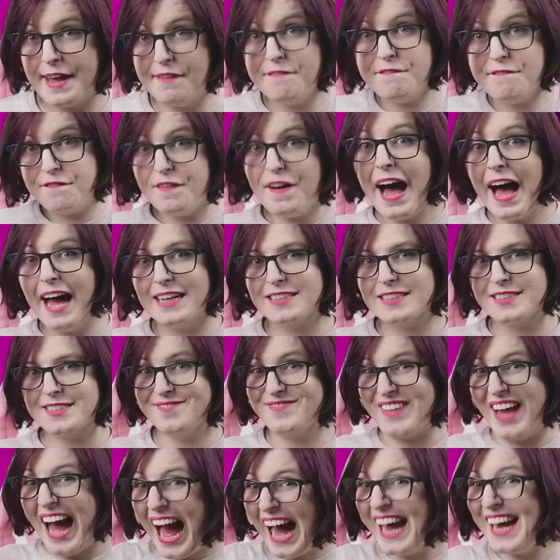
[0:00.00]
In fact,
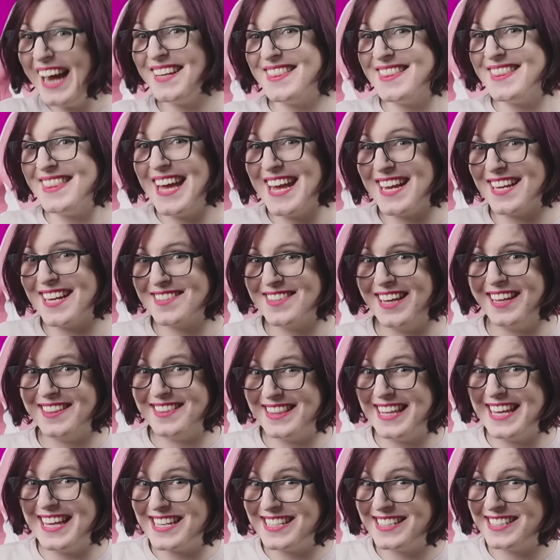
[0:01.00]
I think that
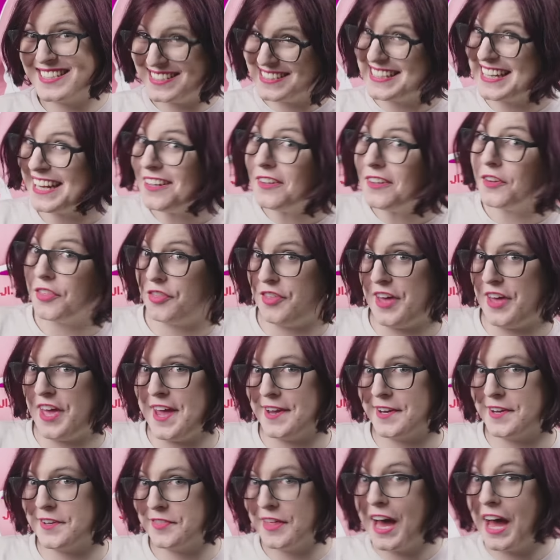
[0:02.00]
they still
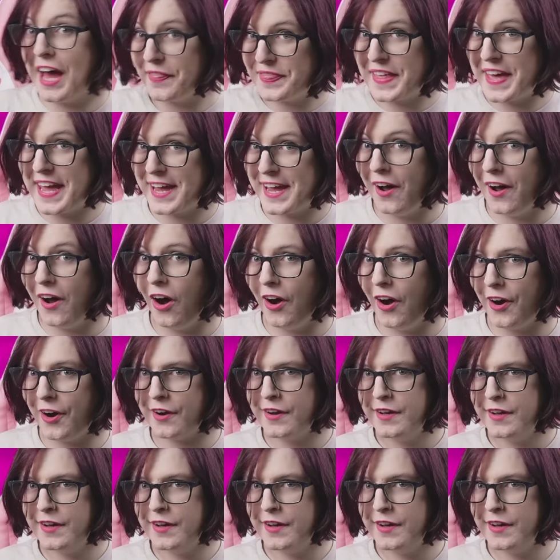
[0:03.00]
think that they are.